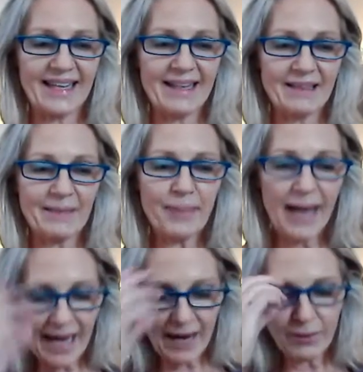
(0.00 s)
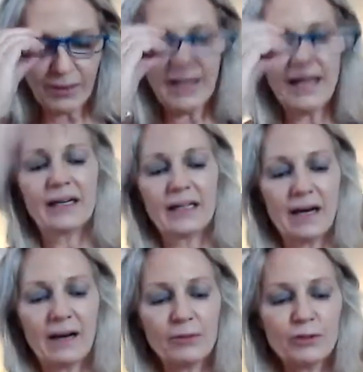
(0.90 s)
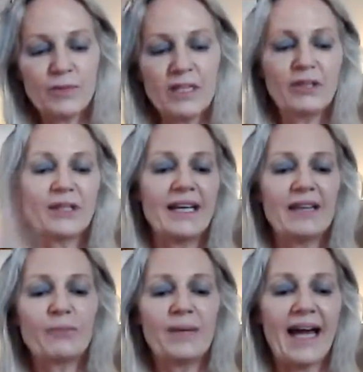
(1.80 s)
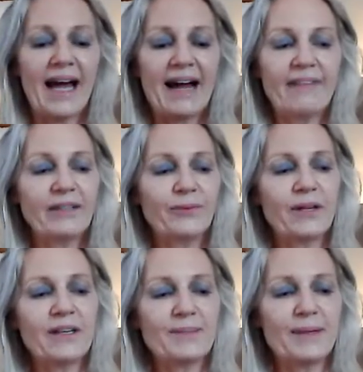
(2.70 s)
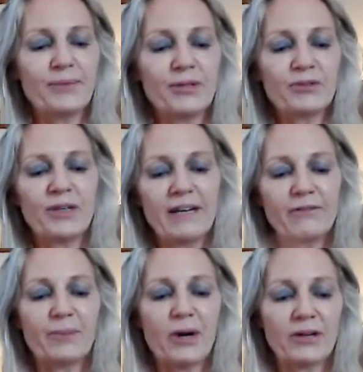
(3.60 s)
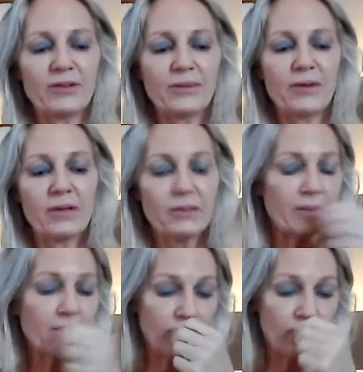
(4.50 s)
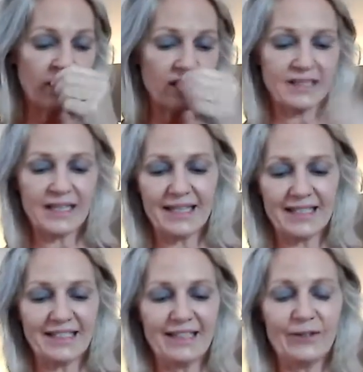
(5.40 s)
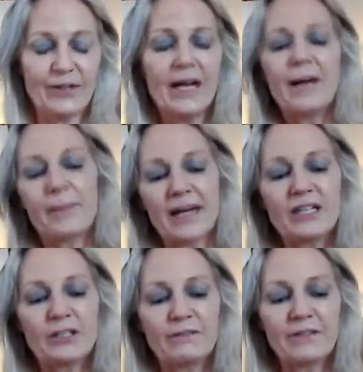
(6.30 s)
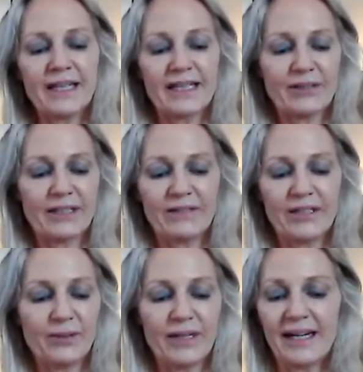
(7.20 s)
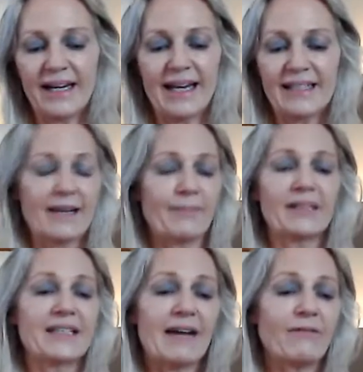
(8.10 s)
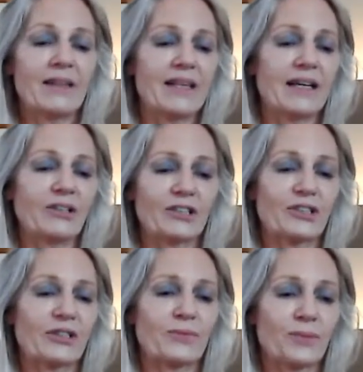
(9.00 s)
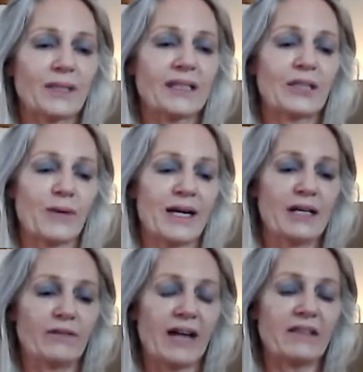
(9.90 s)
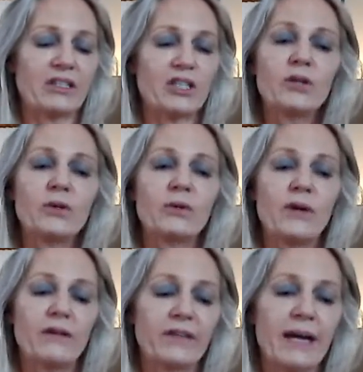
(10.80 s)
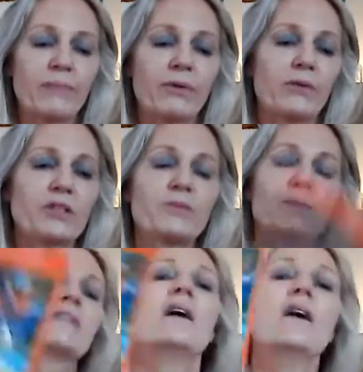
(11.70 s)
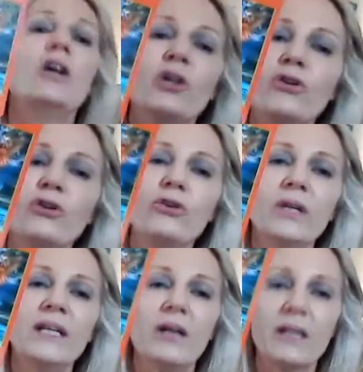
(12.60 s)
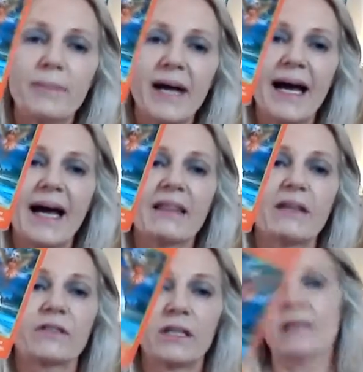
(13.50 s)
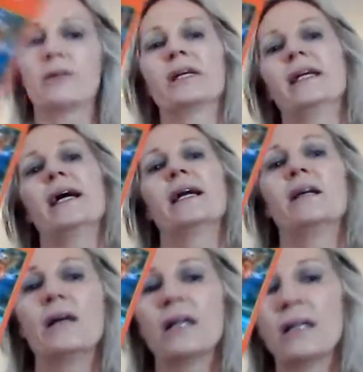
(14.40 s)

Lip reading: the power and accomplishment, you can either be having one of these people in your life or partnering one of these people, or this is you. But I do feel like they're giving you a heads up because everything looks really great. You've got the 2 of Gabriel, which means you're newly on a path of clarity, and